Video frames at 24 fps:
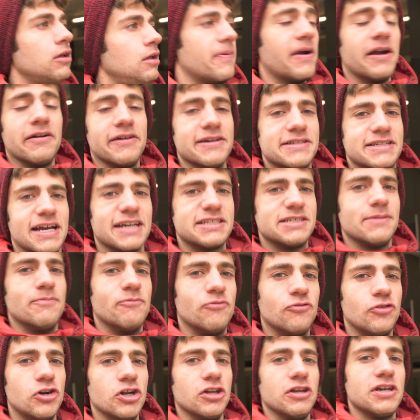Apparently it's got
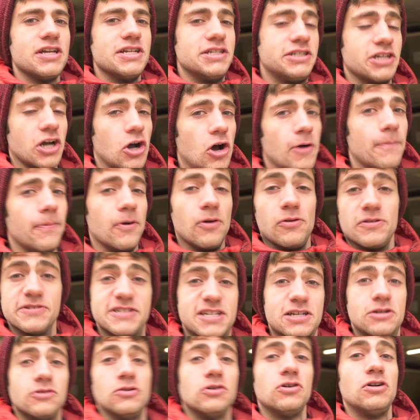some really dope old
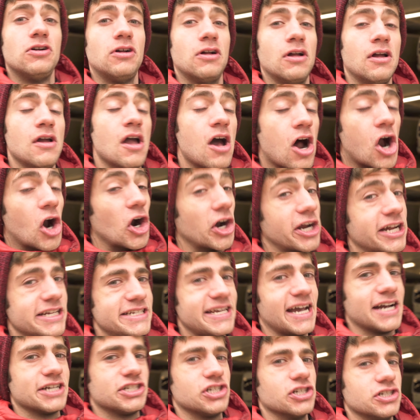school
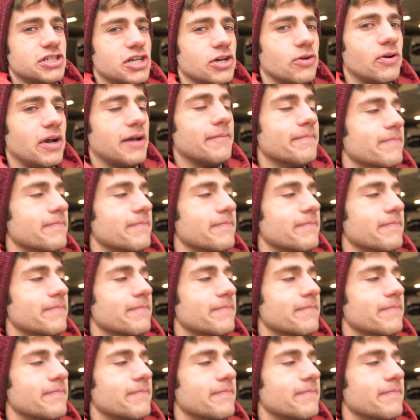architecture to it.